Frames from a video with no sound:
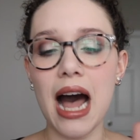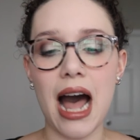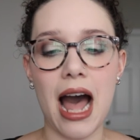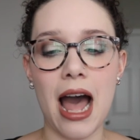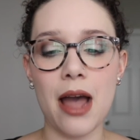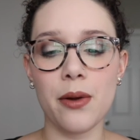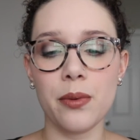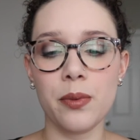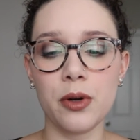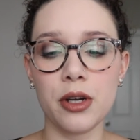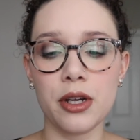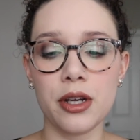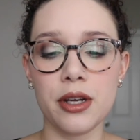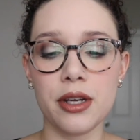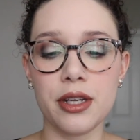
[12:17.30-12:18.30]
I
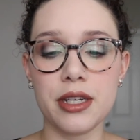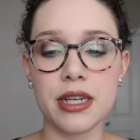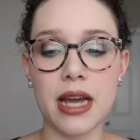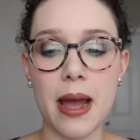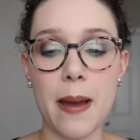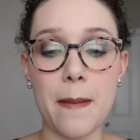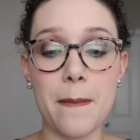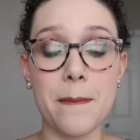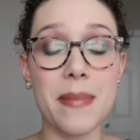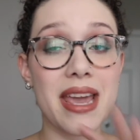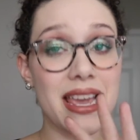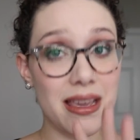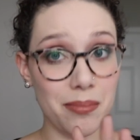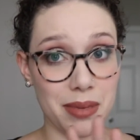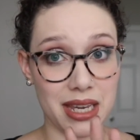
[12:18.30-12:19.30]
would
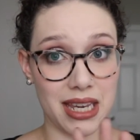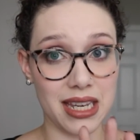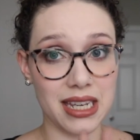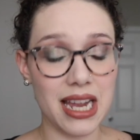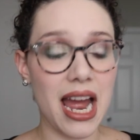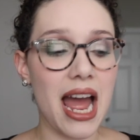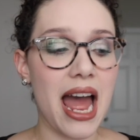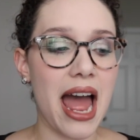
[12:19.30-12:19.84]
maybe